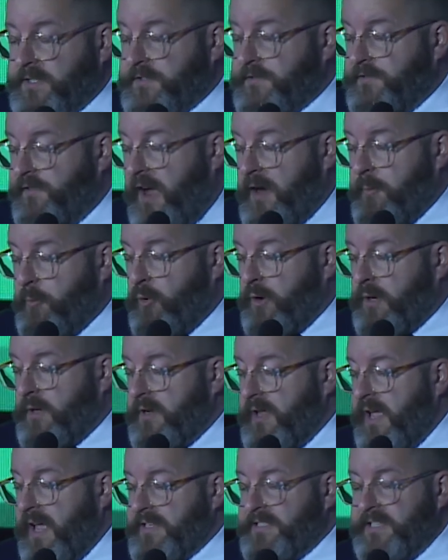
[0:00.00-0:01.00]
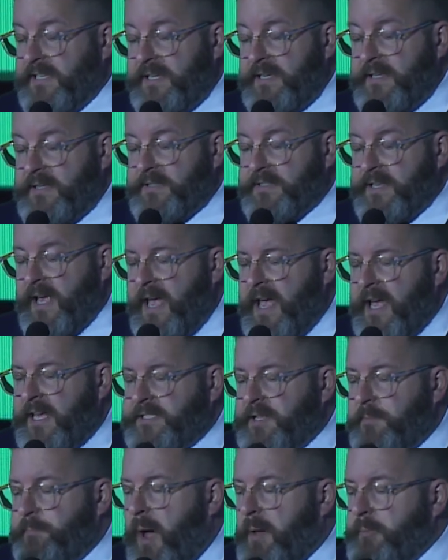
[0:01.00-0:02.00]
vibrant as it is is
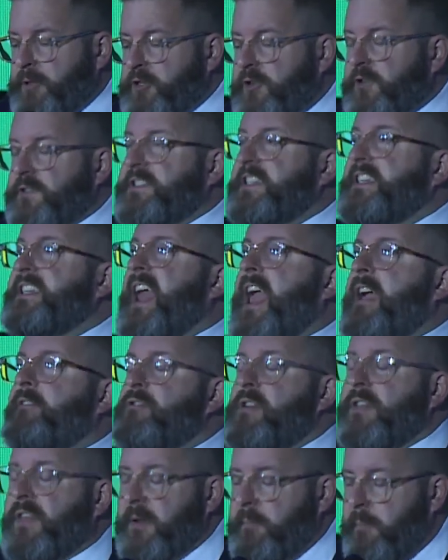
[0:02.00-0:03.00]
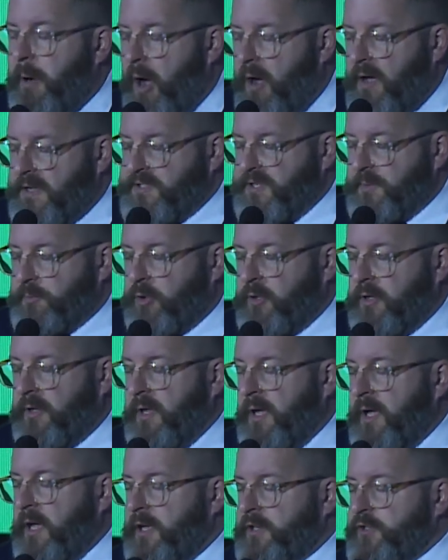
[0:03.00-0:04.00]
that publishers did everything possible
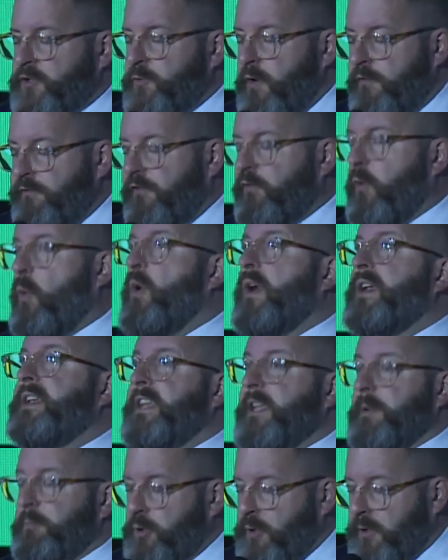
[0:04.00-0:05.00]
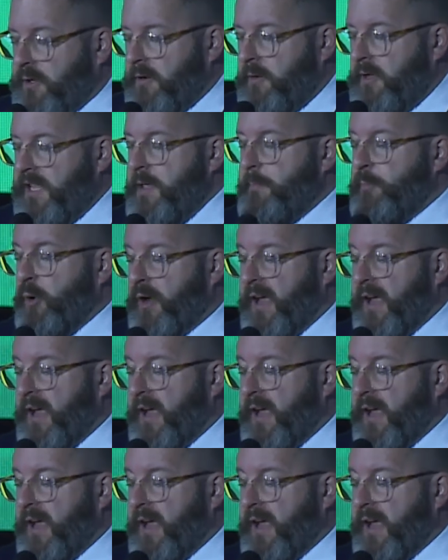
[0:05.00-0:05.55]
to avoid ebook, ebook